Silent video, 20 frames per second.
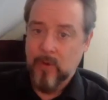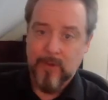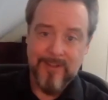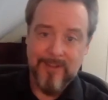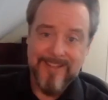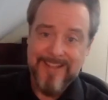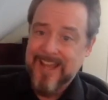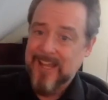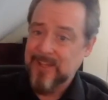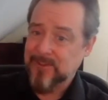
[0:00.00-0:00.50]

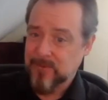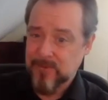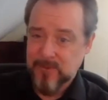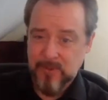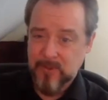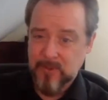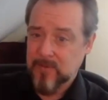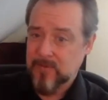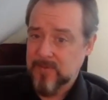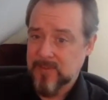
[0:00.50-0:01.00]
and gas
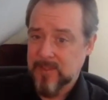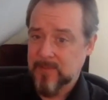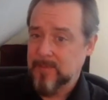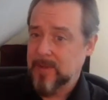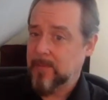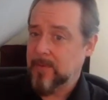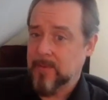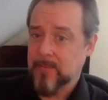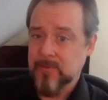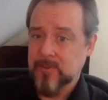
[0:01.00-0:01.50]
reserves that
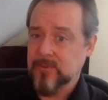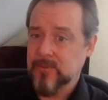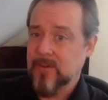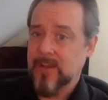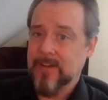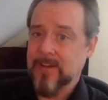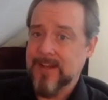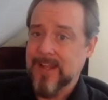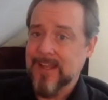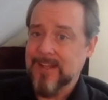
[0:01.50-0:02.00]
may become
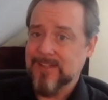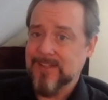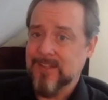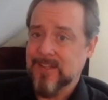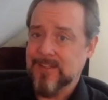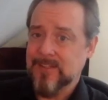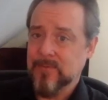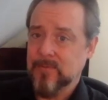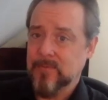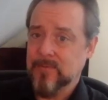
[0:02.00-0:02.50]
stranded
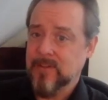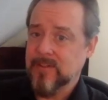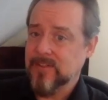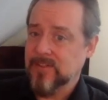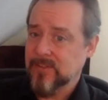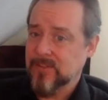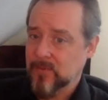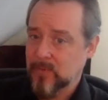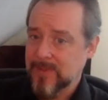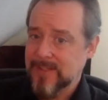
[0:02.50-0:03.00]
assets. We're trying to
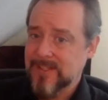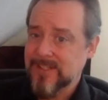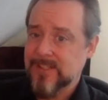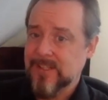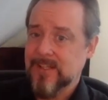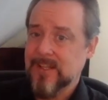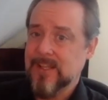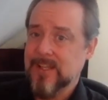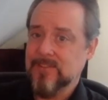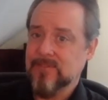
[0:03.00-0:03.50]
squeeze
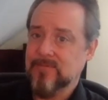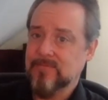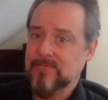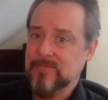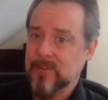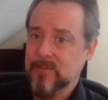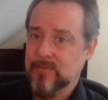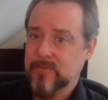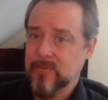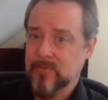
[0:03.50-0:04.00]
the last
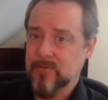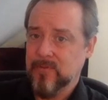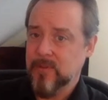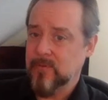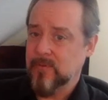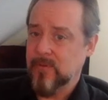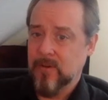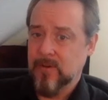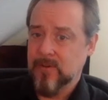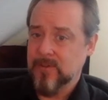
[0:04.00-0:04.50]

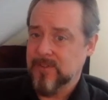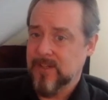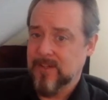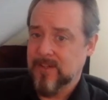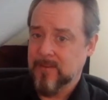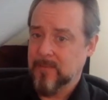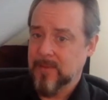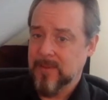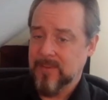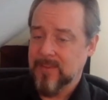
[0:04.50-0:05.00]
few dollars out
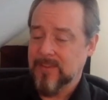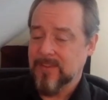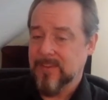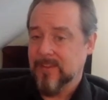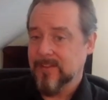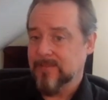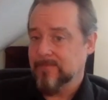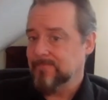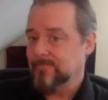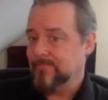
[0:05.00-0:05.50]
of them. I think
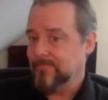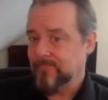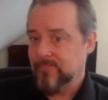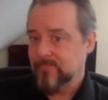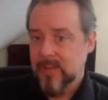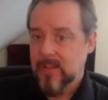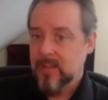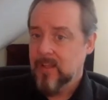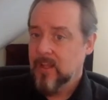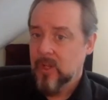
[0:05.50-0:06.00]
that
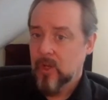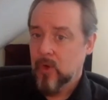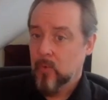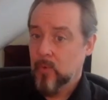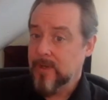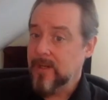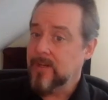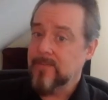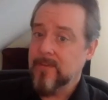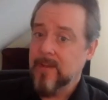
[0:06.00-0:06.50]

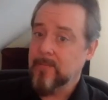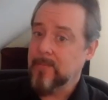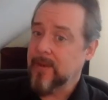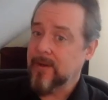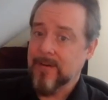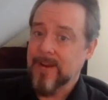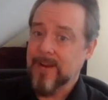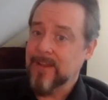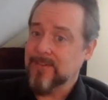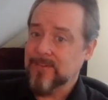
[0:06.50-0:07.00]
we need to find
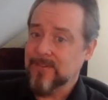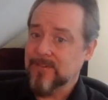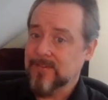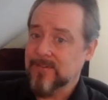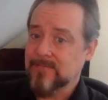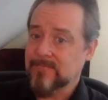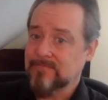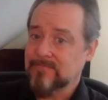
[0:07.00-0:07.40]
better answers.